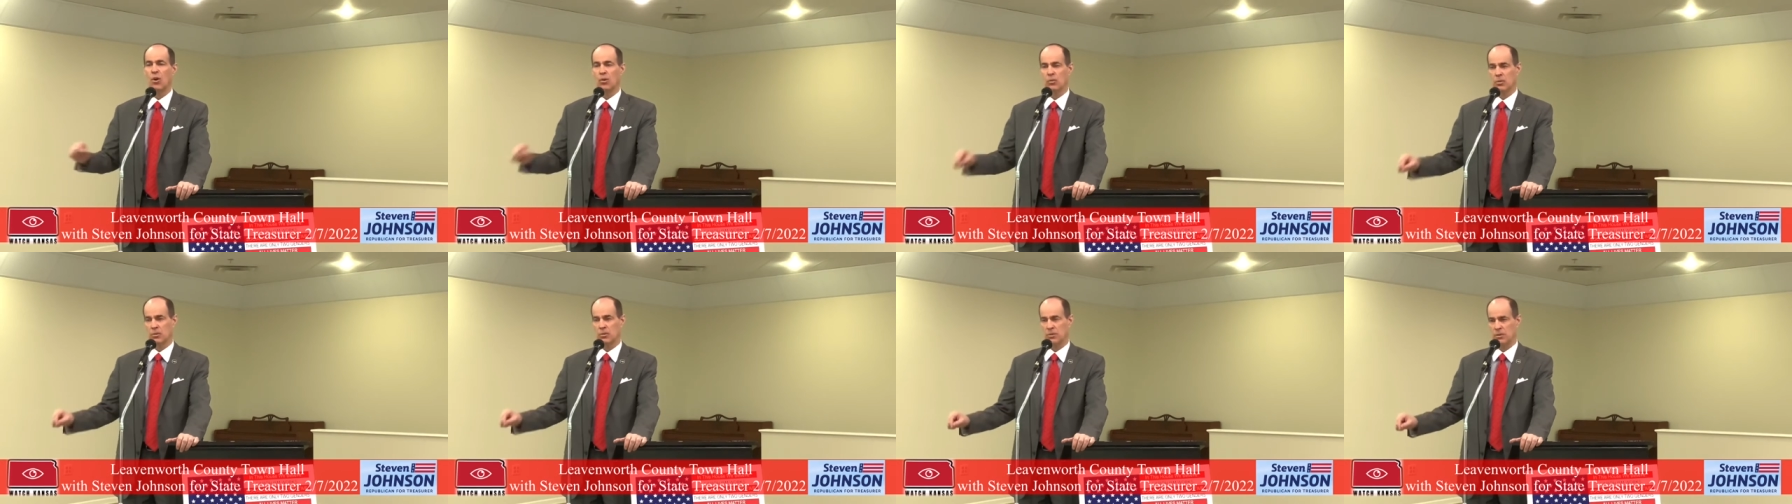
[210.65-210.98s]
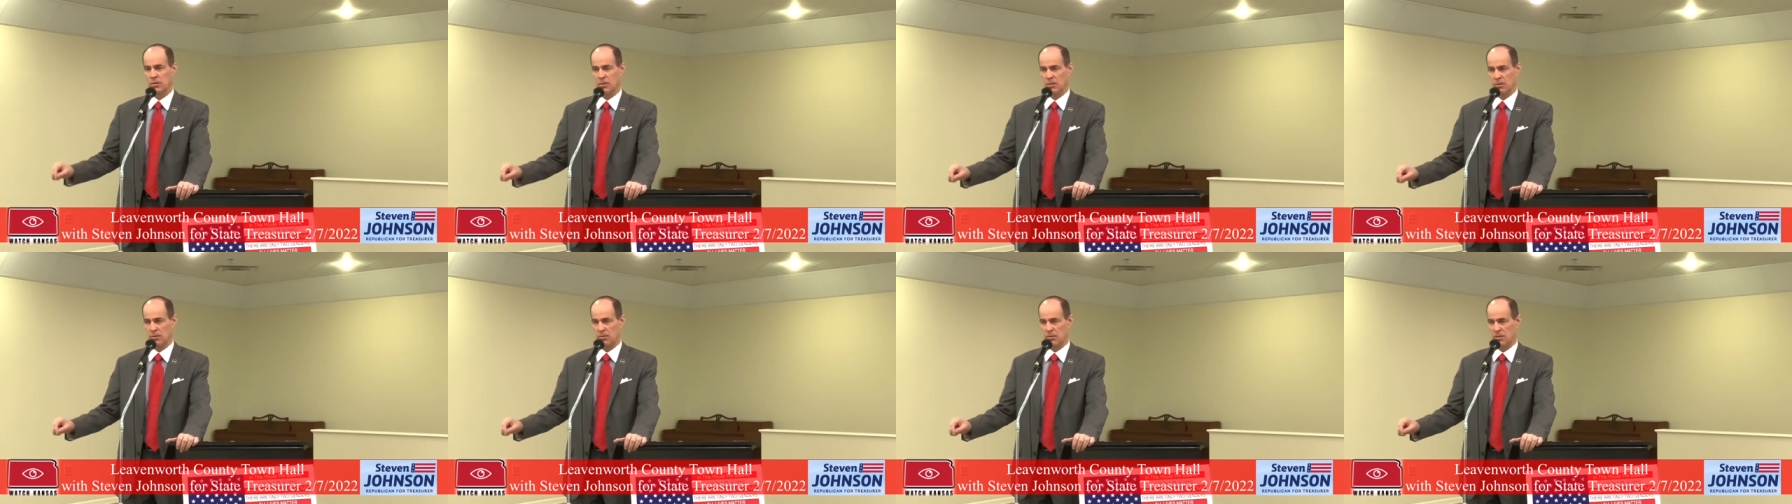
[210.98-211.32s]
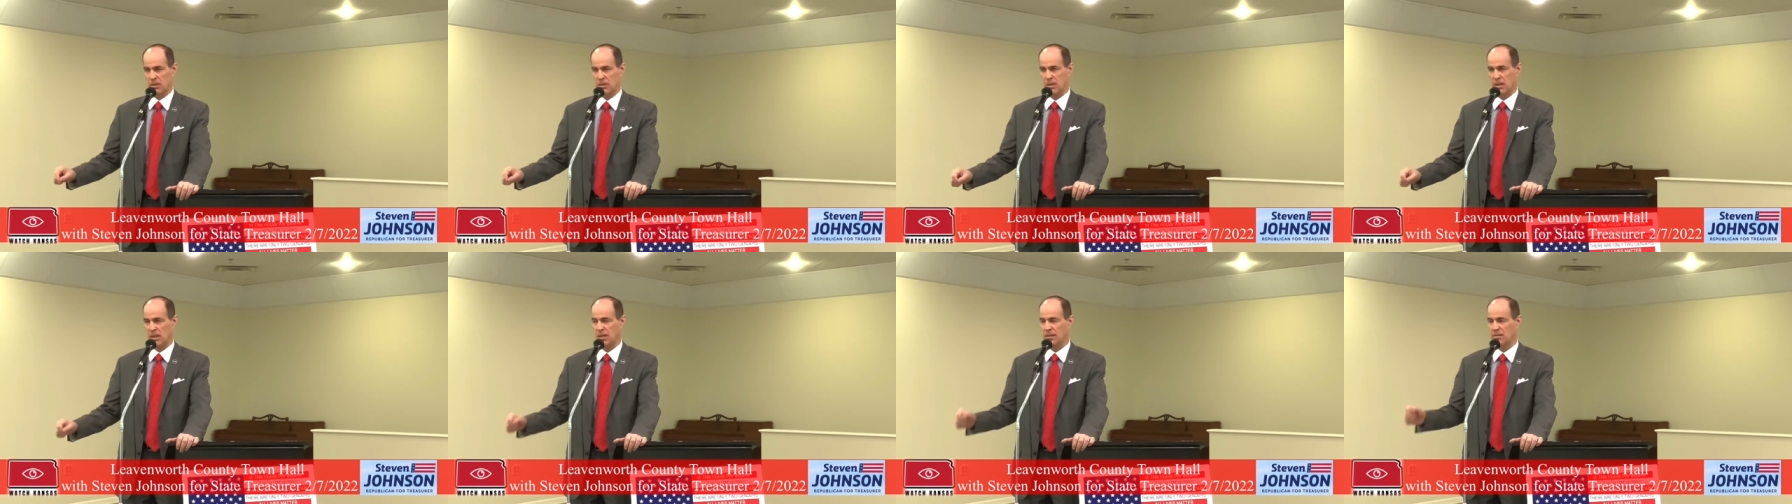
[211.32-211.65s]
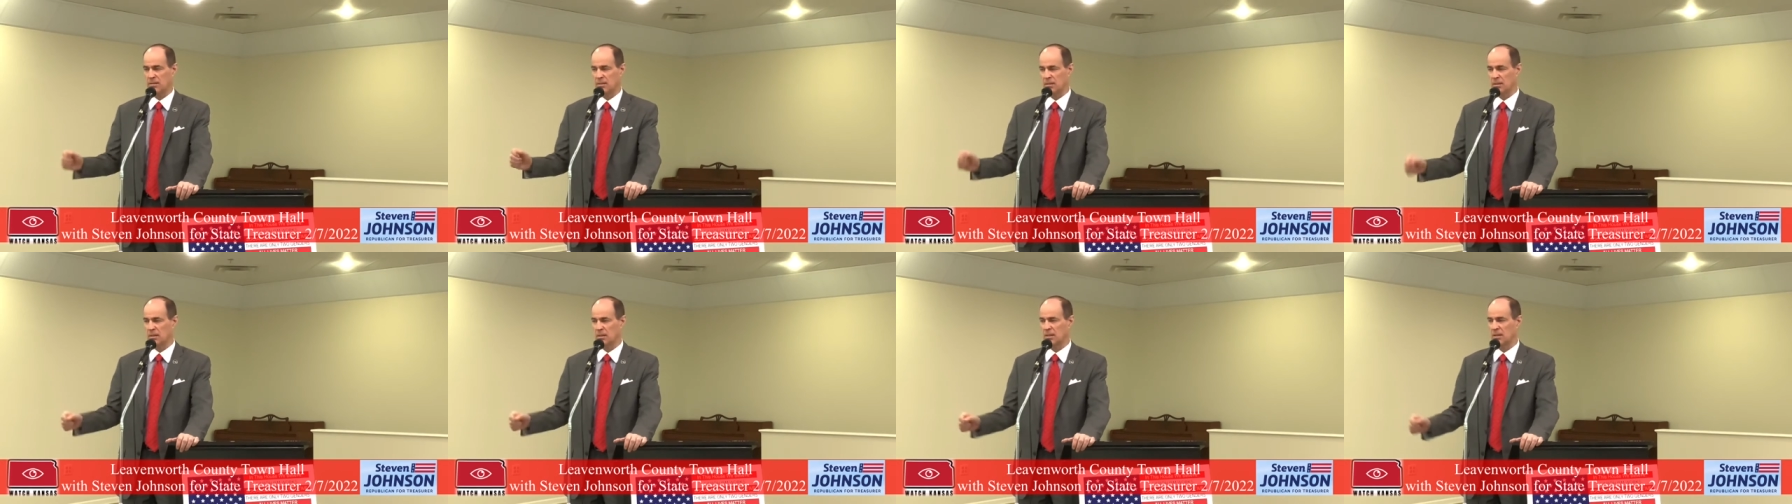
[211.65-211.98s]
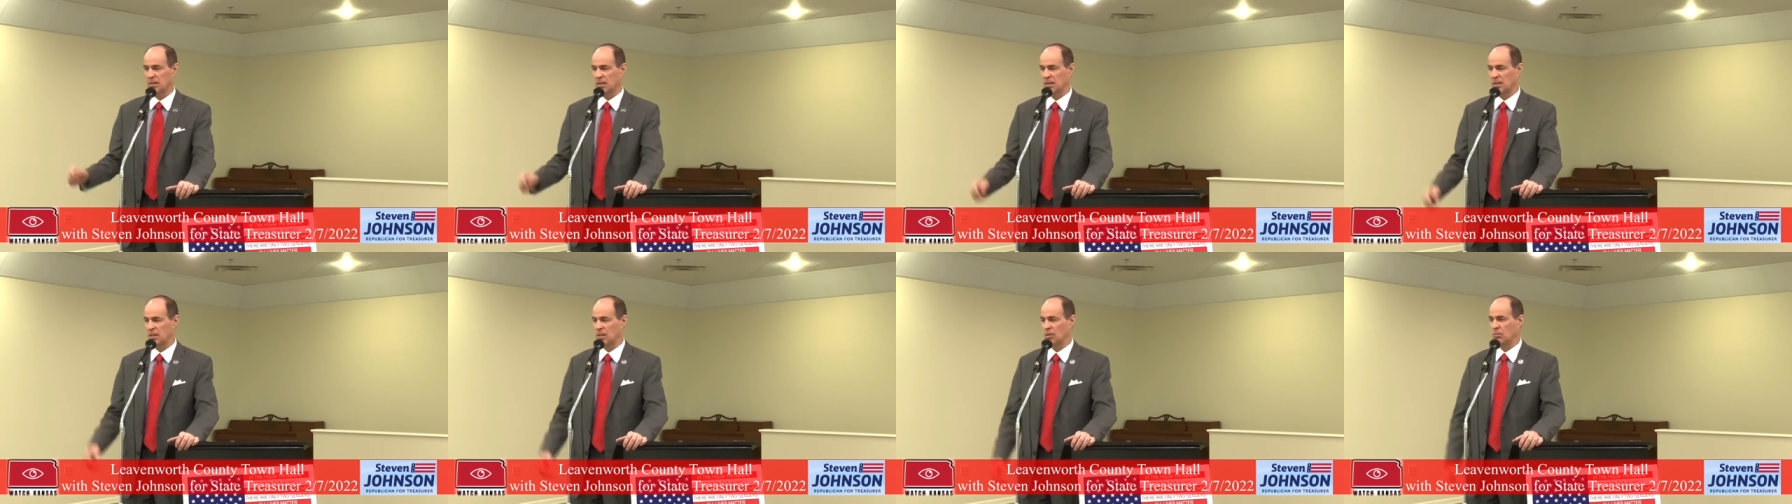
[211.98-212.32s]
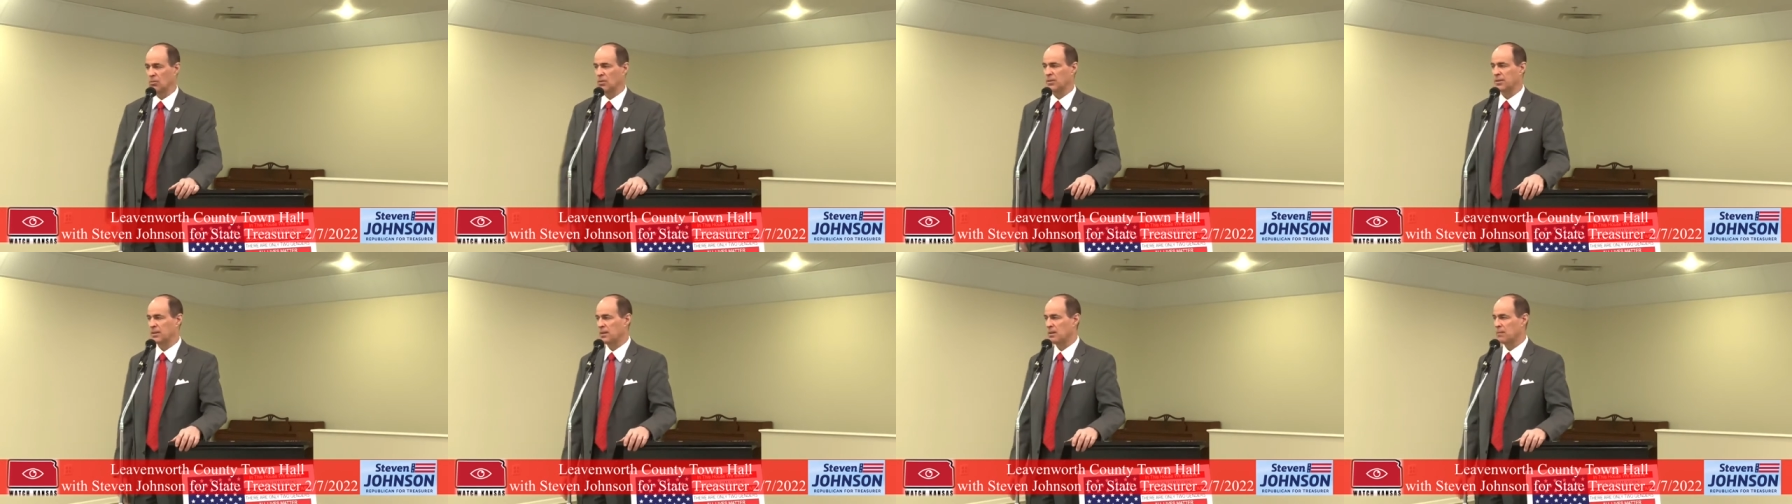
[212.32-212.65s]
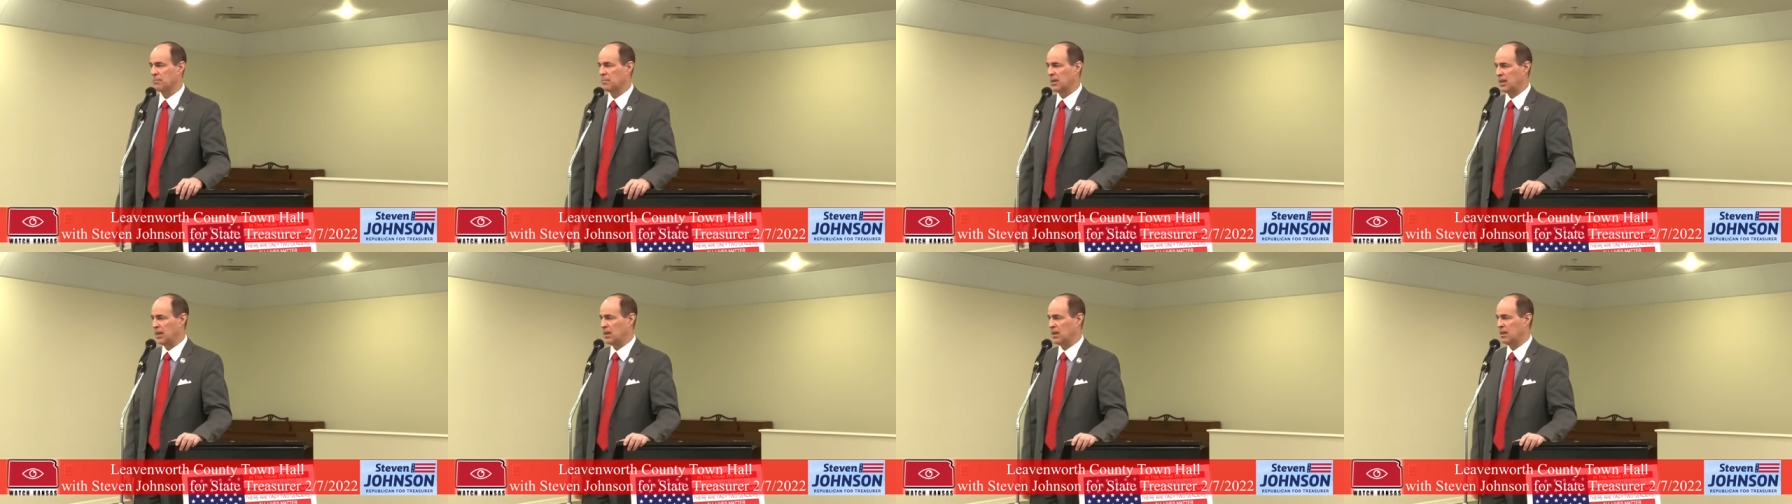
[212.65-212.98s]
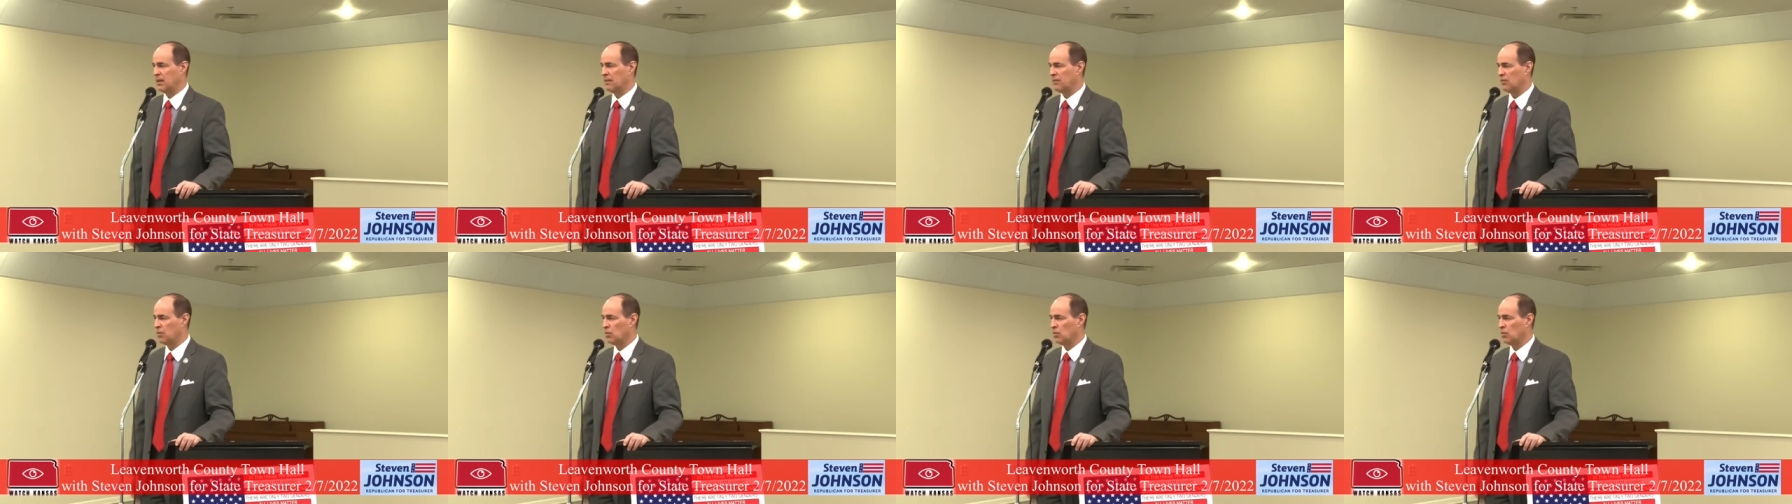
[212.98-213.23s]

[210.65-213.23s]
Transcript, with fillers: owners of those accounts are getting what they're paying